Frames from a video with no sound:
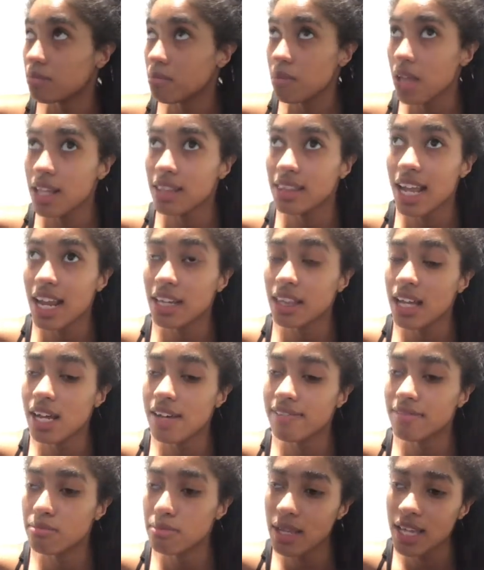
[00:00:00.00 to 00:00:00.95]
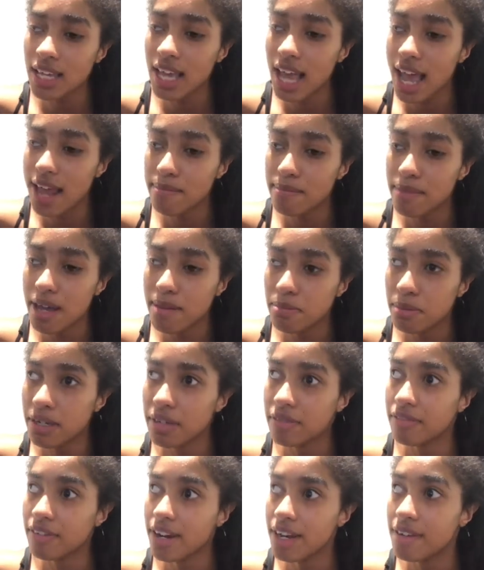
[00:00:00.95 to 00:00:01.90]
They love me and my
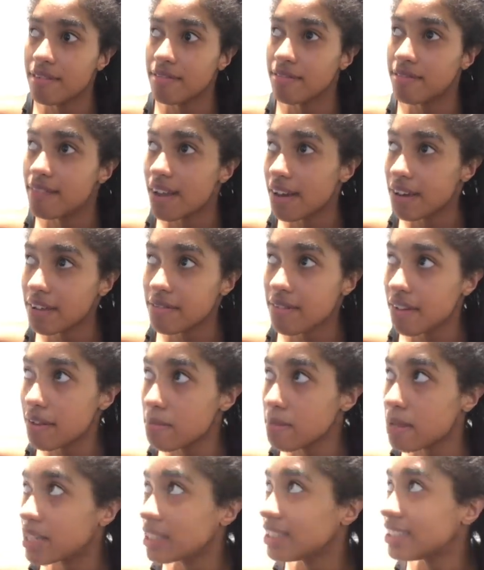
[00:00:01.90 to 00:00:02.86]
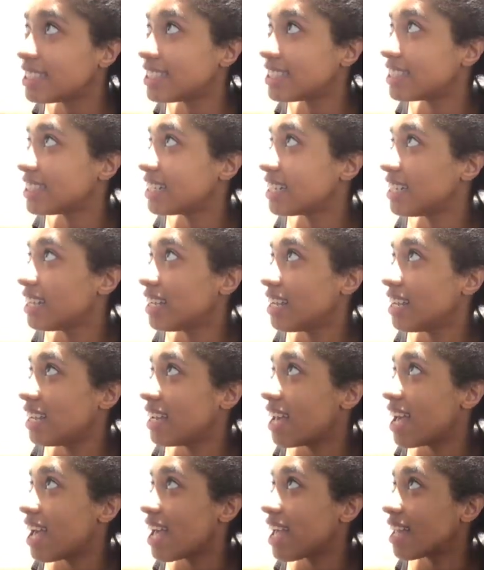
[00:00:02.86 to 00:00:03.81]
boyfriend very, very much.
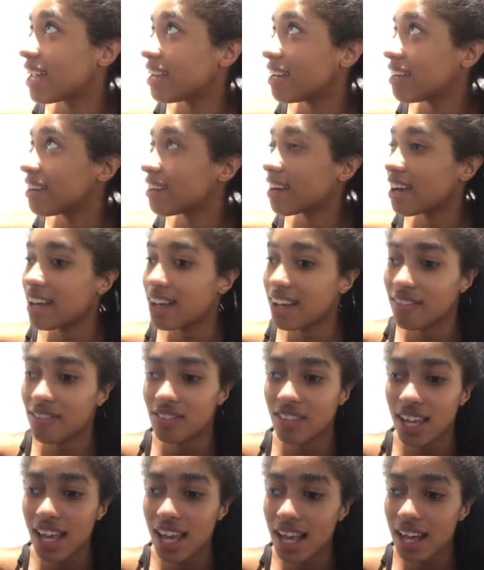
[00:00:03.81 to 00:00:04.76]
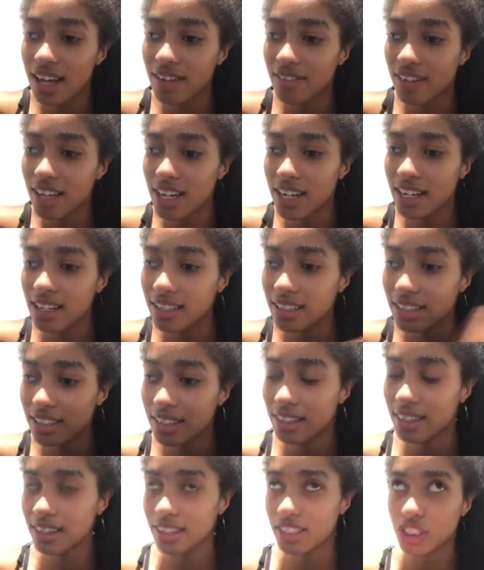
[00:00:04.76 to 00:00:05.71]
And yeah, I'm gonna
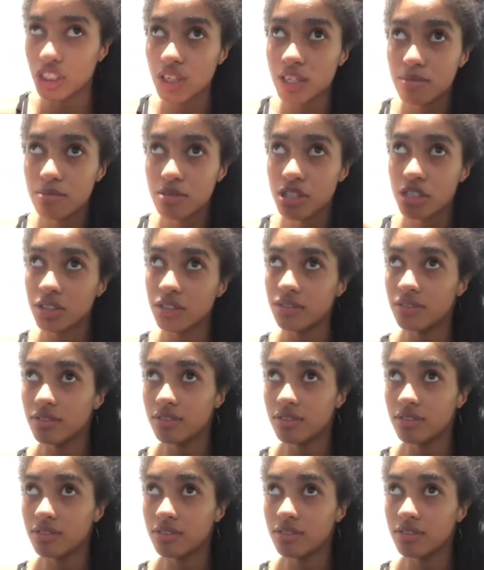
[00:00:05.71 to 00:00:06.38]
show them to you.